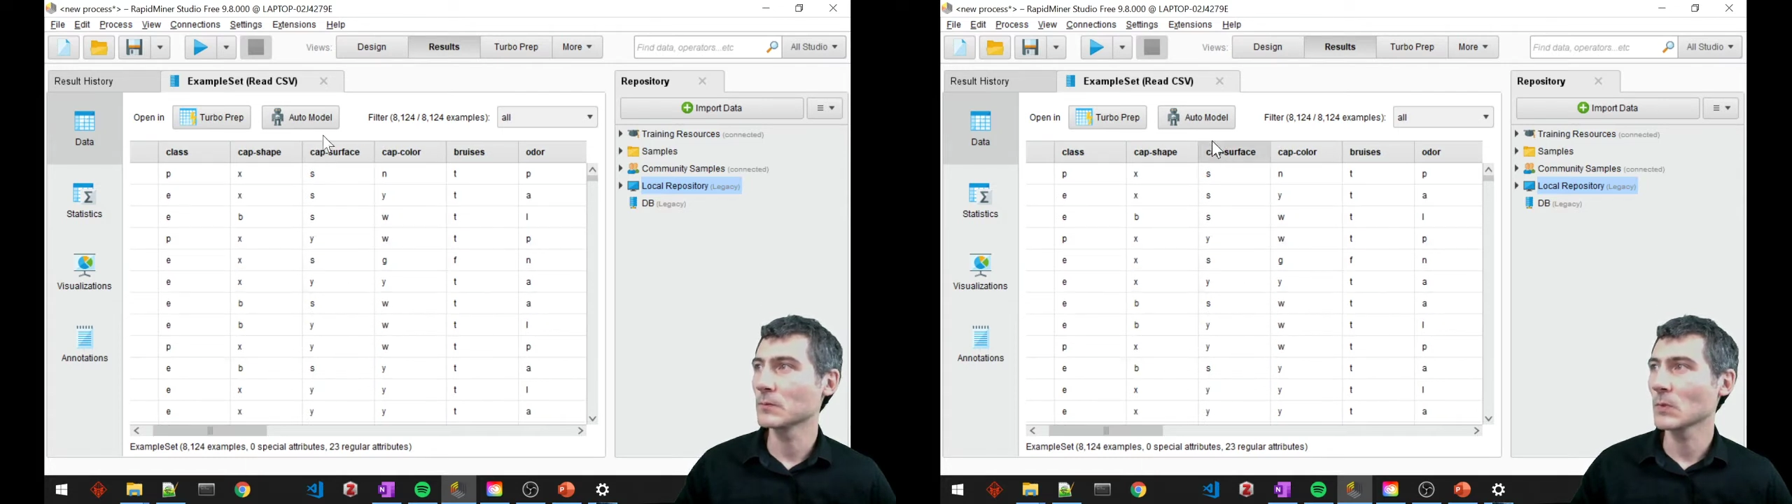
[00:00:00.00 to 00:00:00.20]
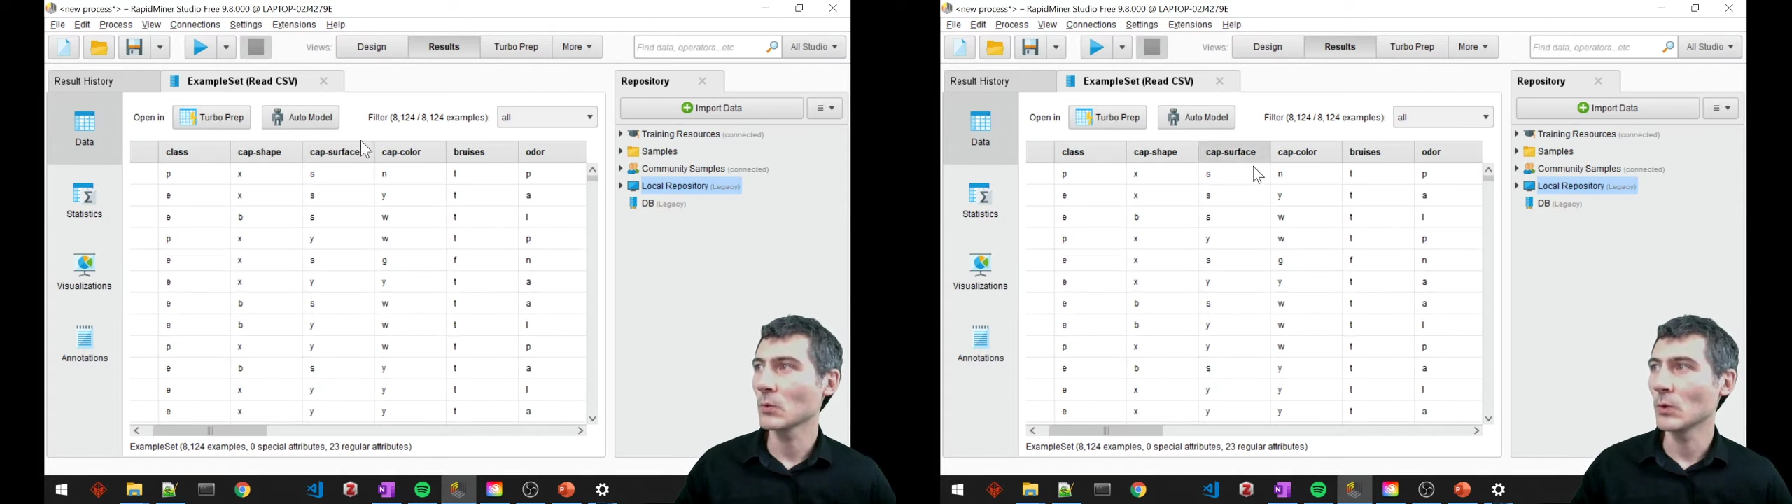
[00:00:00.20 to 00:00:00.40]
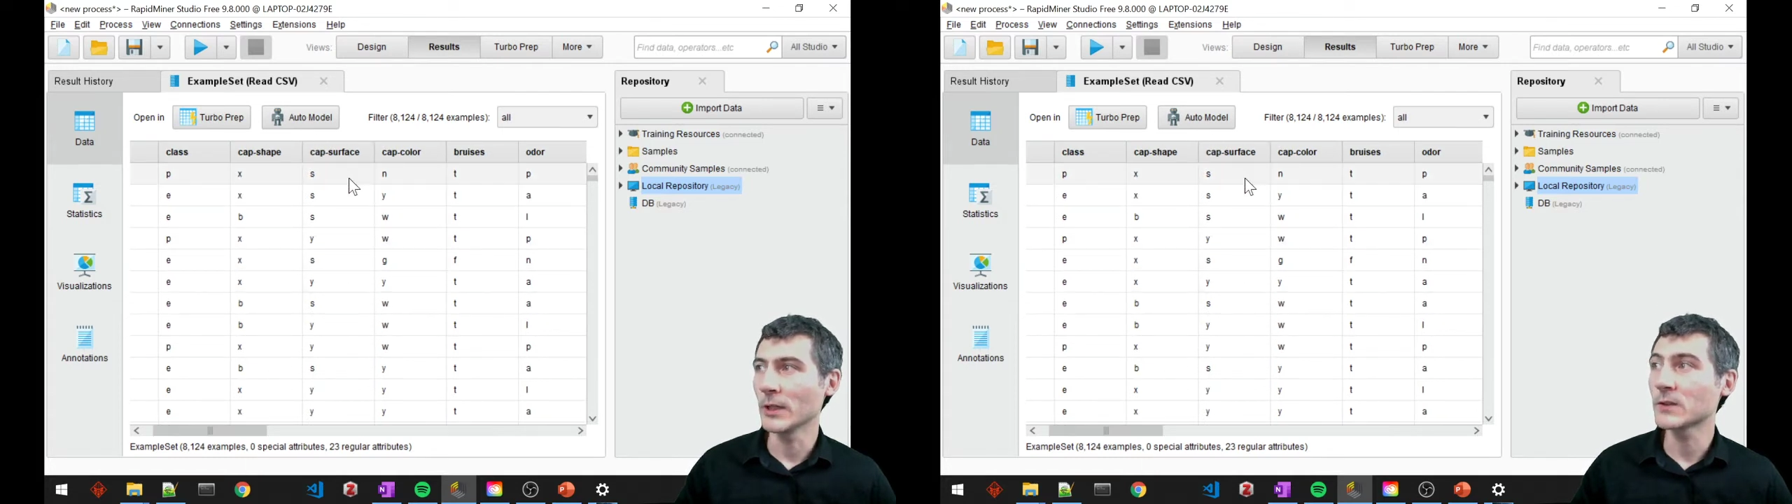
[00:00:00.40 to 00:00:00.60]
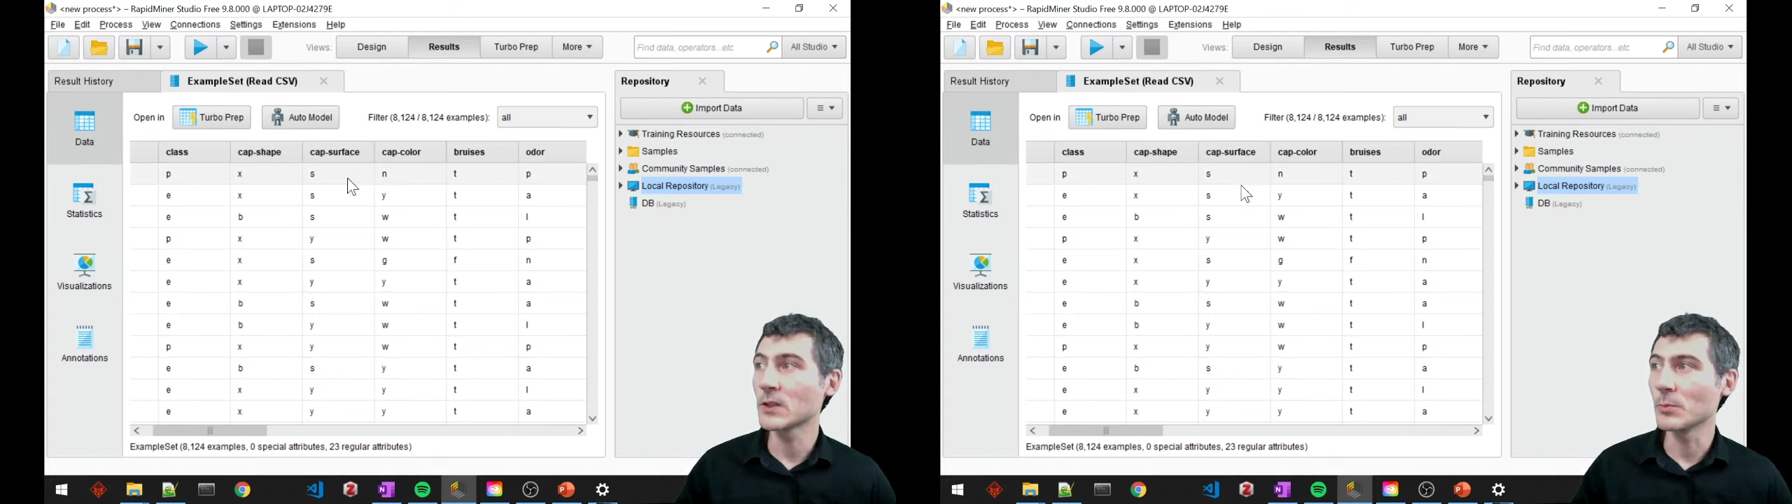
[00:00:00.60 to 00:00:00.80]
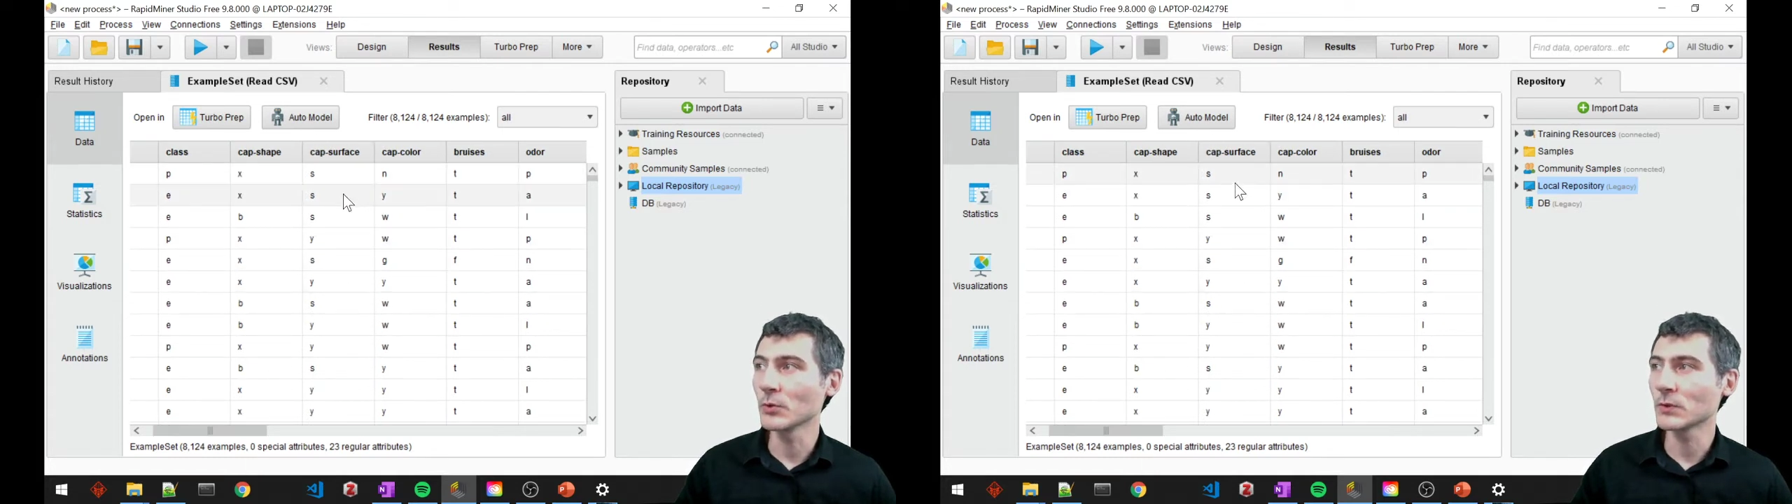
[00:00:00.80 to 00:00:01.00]

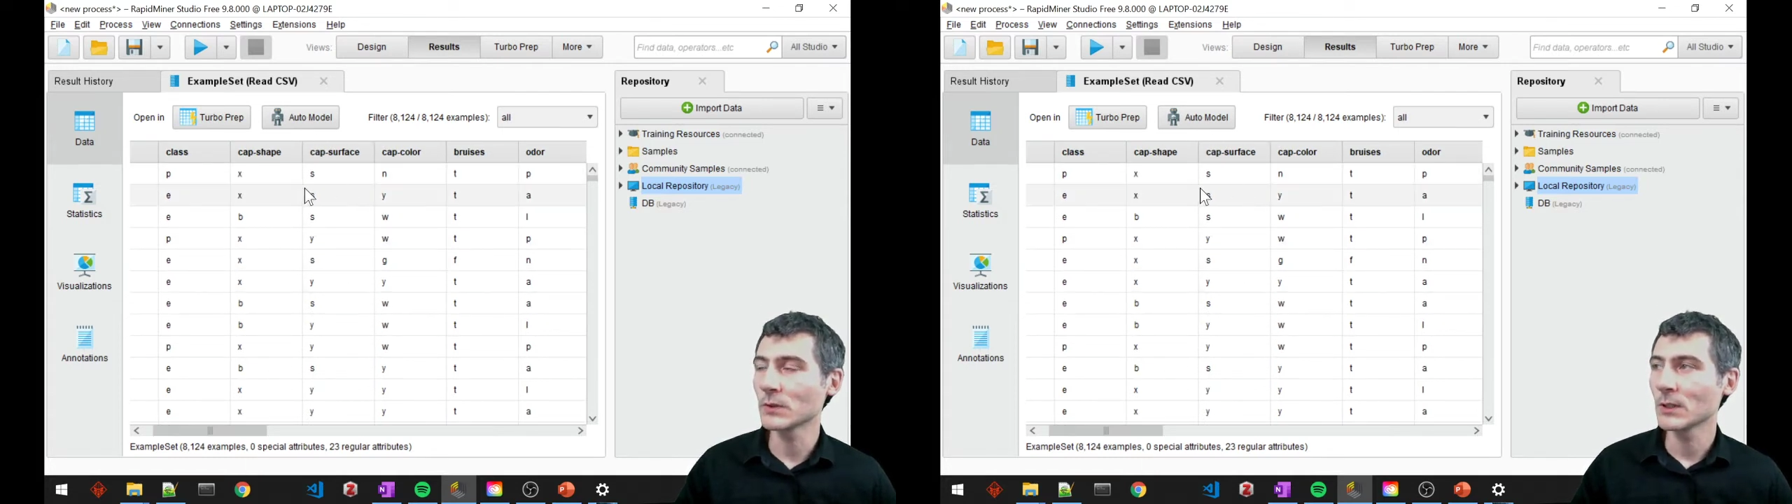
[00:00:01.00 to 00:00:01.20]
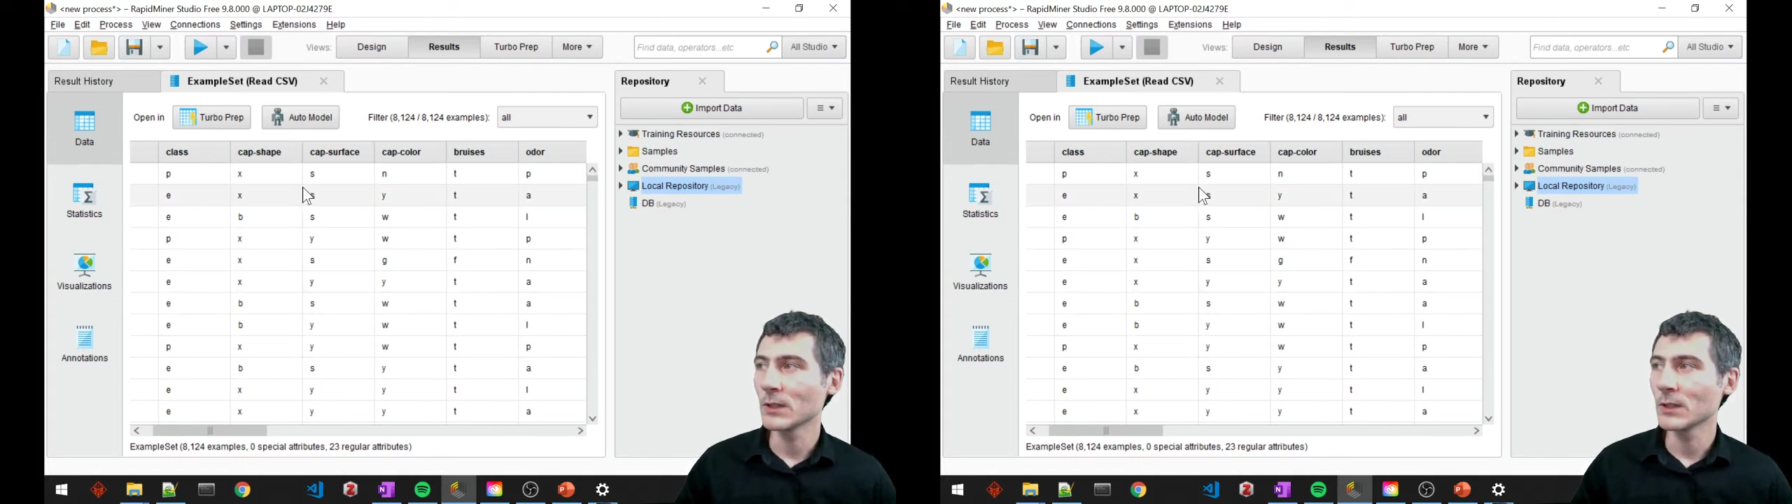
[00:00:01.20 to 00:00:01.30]
attributes,